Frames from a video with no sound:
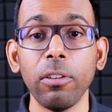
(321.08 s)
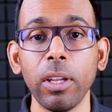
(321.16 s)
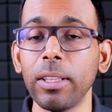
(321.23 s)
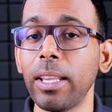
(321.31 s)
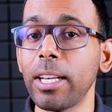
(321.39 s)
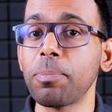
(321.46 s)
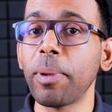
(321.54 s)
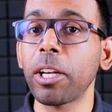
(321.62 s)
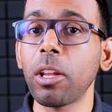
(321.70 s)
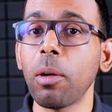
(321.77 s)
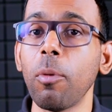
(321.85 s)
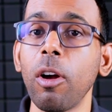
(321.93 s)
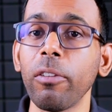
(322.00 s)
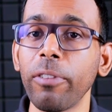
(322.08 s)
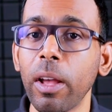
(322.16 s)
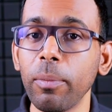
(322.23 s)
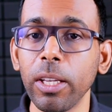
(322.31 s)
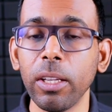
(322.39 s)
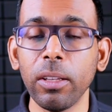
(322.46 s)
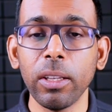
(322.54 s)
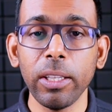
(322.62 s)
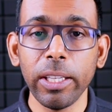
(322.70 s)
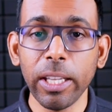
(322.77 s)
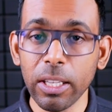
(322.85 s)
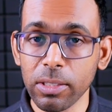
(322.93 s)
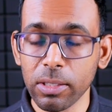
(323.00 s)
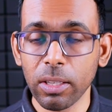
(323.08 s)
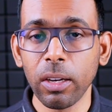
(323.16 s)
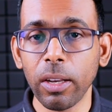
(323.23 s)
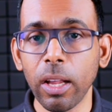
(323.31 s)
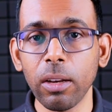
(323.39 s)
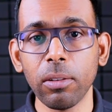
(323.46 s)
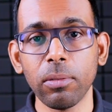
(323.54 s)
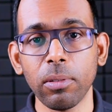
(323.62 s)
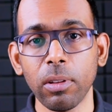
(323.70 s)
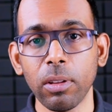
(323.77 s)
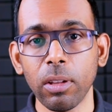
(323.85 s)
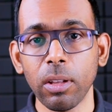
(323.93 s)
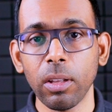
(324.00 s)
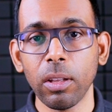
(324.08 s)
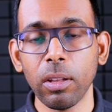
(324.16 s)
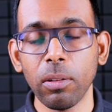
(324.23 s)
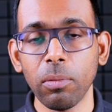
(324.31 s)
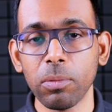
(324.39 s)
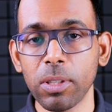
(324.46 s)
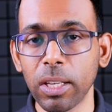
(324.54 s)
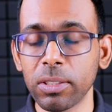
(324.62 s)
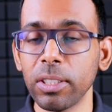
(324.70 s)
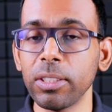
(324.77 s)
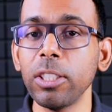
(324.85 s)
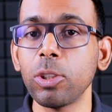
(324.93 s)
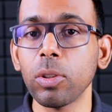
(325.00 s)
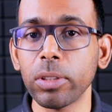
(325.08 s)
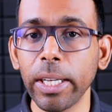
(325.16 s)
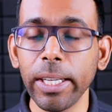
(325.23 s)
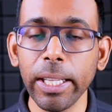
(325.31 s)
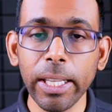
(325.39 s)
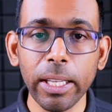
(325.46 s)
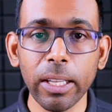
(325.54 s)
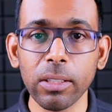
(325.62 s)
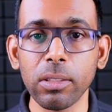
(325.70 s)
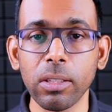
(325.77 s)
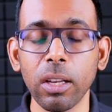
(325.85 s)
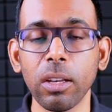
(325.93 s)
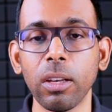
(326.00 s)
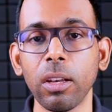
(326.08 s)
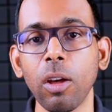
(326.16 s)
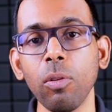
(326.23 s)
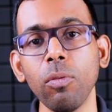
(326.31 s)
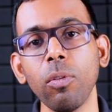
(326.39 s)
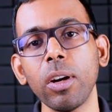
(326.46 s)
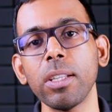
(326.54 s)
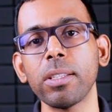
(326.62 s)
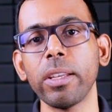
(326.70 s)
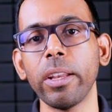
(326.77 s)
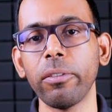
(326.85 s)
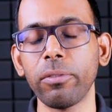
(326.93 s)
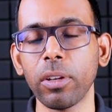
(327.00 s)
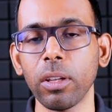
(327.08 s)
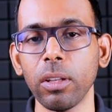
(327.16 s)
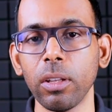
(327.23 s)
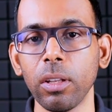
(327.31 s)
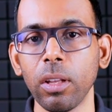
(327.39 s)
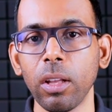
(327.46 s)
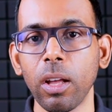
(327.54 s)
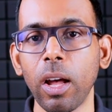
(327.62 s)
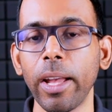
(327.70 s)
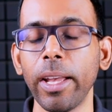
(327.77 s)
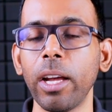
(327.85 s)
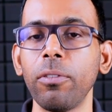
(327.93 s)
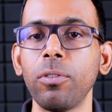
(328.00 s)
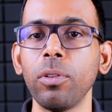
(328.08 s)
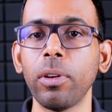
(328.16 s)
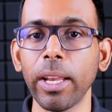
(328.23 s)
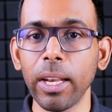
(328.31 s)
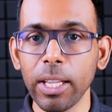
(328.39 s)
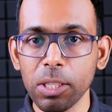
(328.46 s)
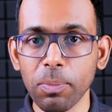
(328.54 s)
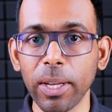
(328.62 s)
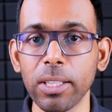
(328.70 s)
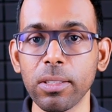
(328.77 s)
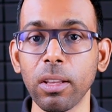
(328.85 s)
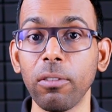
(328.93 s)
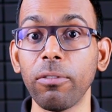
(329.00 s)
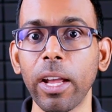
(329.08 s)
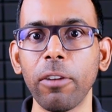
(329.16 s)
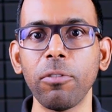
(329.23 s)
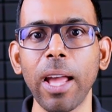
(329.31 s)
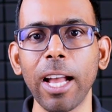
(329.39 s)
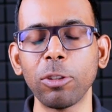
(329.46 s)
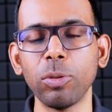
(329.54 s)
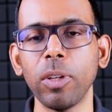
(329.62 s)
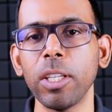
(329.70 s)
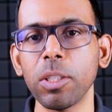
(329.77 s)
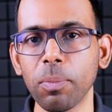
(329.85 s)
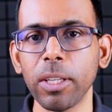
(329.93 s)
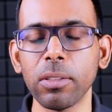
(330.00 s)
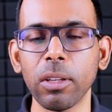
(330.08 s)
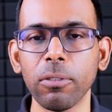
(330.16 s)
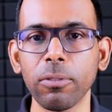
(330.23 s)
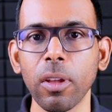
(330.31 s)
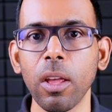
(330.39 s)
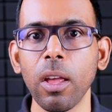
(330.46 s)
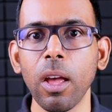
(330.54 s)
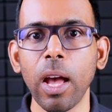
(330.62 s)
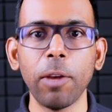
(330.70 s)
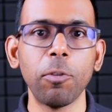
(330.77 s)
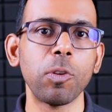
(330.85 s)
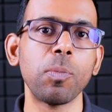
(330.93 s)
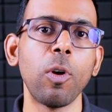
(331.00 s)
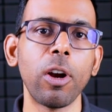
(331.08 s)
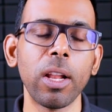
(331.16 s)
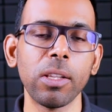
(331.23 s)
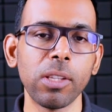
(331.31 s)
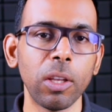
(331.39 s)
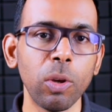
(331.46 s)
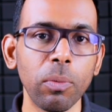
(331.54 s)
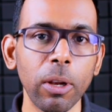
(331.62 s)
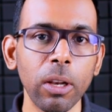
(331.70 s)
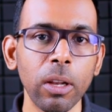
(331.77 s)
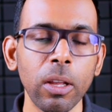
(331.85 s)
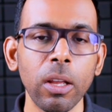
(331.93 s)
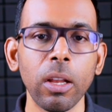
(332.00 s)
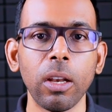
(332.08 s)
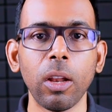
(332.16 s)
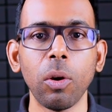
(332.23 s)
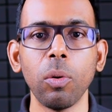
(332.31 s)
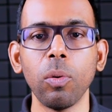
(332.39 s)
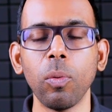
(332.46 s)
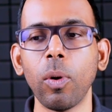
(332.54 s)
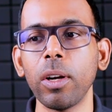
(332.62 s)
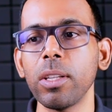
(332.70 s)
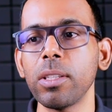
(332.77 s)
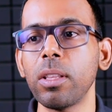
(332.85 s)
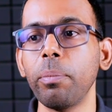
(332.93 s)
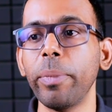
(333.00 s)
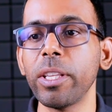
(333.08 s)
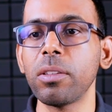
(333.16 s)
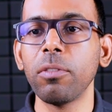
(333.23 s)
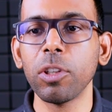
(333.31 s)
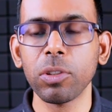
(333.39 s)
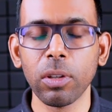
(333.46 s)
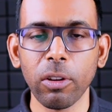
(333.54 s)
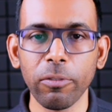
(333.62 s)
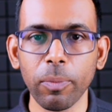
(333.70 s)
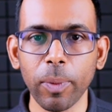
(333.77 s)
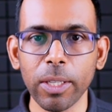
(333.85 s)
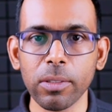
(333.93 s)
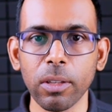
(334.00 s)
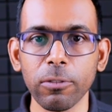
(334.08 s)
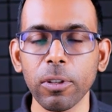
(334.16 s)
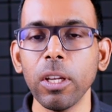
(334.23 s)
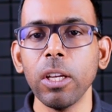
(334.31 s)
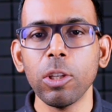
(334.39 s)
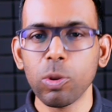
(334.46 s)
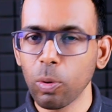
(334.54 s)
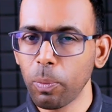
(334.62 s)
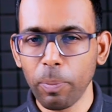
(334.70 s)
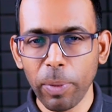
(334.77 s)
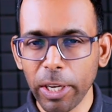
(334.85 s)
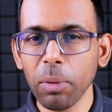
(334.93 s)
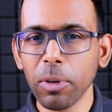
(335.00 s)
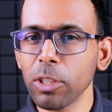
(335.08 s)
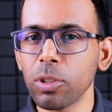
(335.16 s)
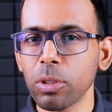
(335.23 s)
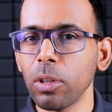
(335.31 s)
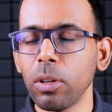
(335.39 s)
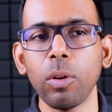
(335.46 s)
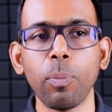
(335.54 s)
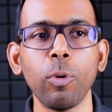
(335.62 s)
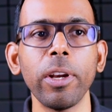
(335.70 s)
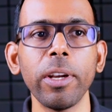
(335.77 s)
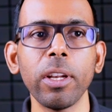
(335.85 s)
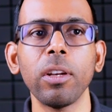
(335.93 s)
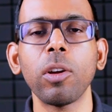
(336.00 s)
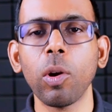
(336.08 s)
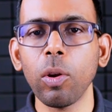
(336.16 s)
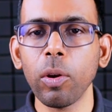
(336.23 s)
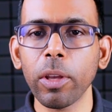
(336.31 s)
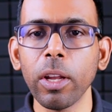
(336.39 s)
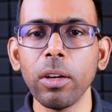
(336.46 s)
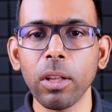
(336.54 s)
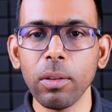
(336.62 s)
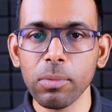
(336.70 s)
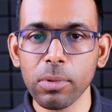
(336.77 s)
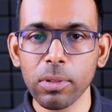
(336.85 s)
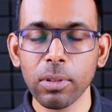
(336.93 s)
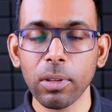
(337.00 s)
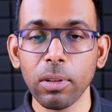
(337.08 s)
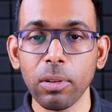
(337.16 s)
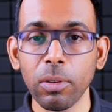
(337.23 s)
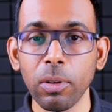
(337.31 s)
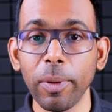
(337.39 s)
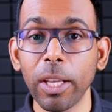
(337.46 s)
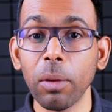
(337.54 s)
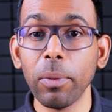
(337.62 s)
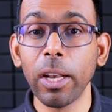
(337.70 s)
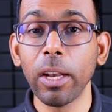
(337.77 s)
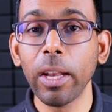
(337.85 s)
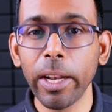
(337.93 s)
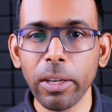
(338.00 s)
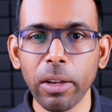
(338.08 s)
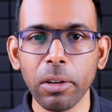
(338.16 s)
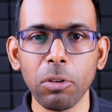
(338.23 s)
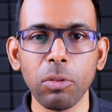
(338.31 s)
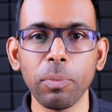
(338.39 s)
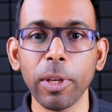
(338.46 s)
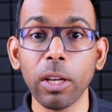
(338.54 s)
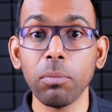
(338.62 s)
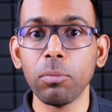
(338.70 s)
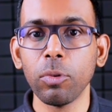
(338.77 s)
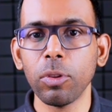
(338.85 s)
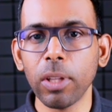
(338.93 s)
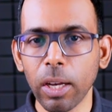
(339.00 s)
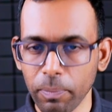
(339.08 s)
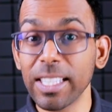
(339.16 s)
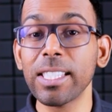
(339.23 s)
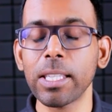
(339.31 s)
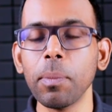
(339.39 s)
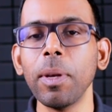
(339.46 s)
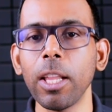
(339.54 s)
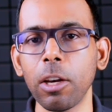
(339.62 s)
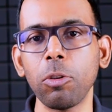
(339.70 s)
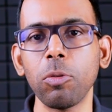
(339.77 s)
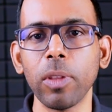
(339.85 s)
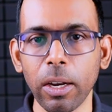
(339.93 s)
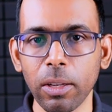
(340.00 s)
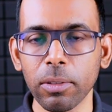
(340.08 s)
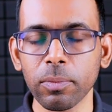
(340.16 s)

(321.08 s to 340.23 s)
the respect among family, yes, done, success in society, yes, done. Now what is left? I have to realize myself. I have to actualize myself. I was born as a human. Now, what is the best version of myself? So, pretty much to put it in colloquial terms, to become enlightened, to become Buddha, similar to that,